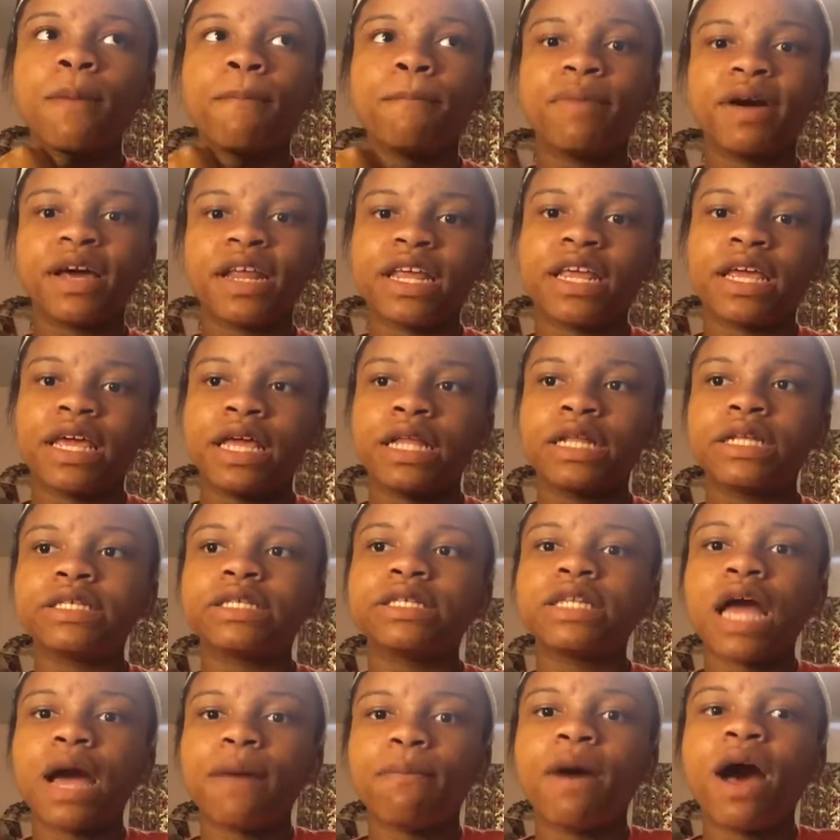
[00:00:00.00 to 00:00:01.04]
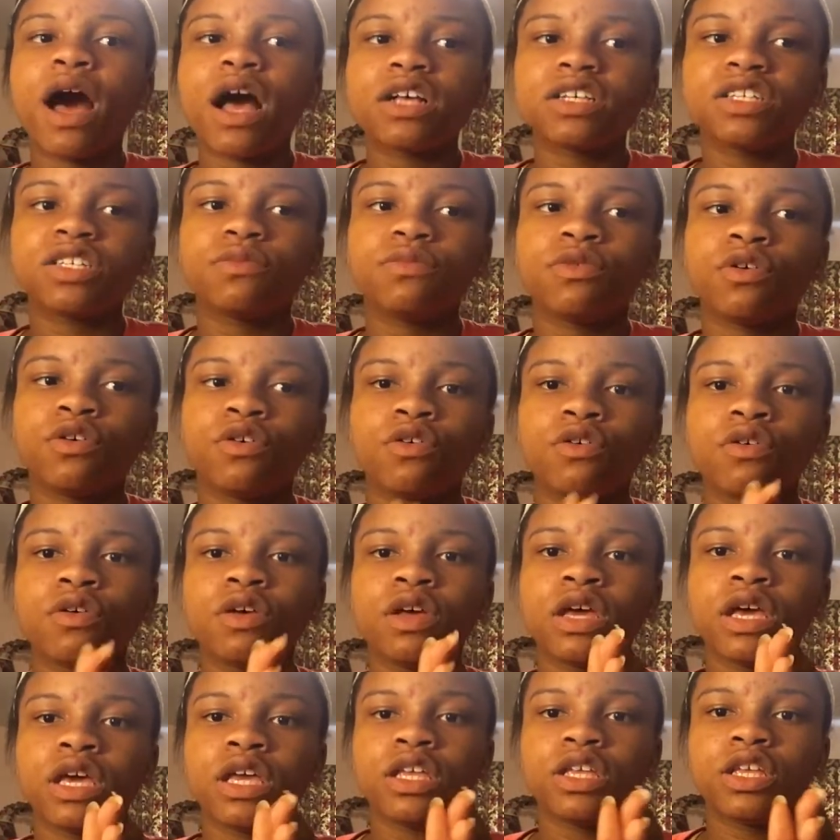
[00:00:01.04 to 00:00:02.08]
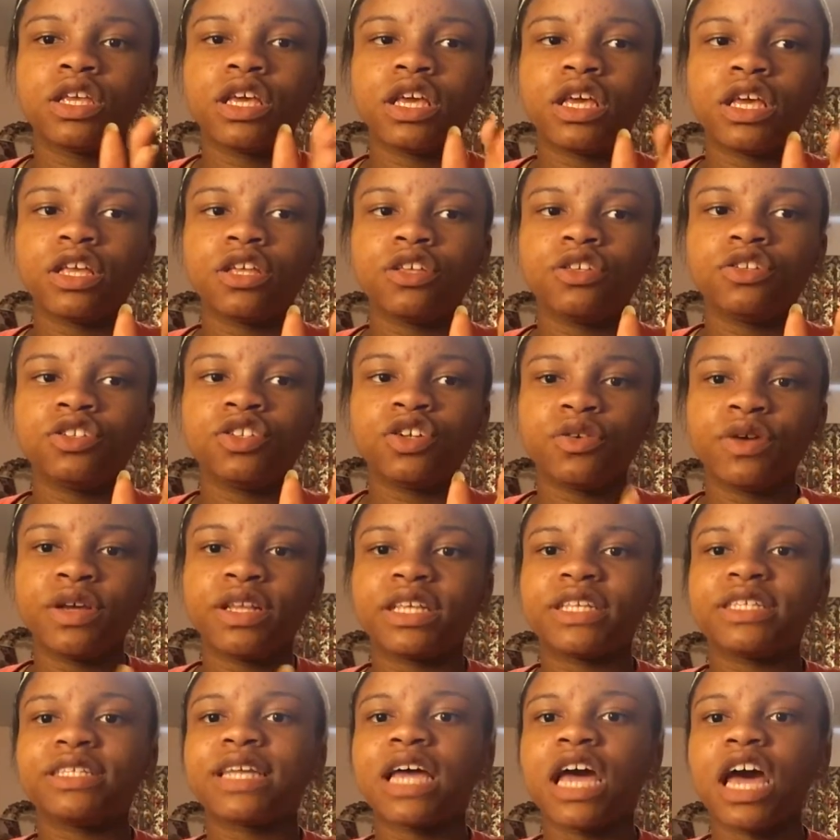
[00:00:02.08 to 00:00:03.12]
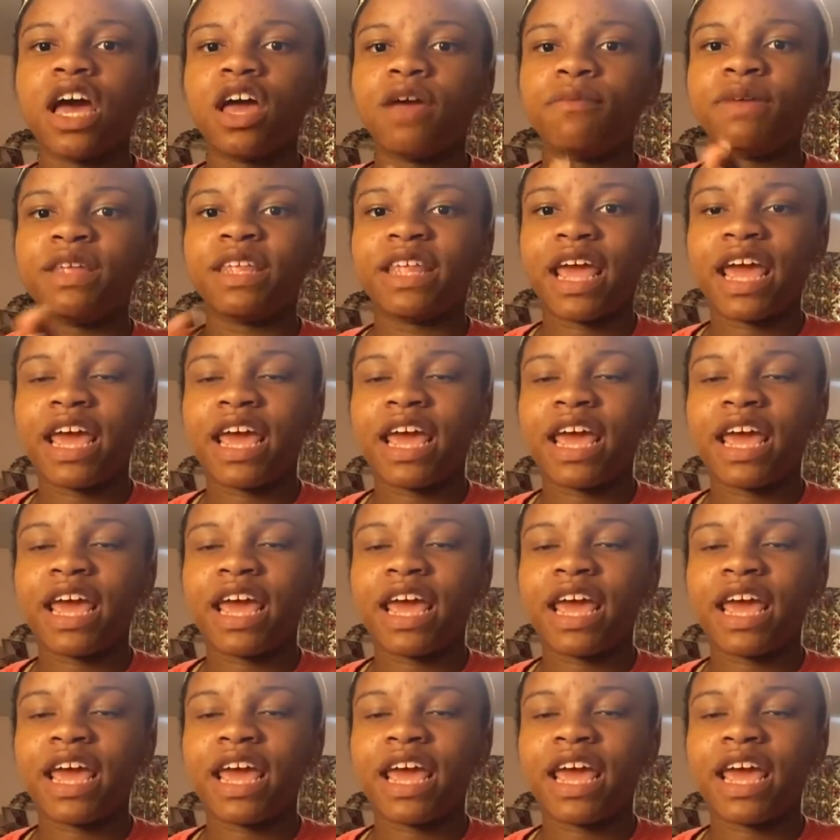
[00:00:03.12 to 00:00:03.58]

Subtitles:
But it is not possible during this time in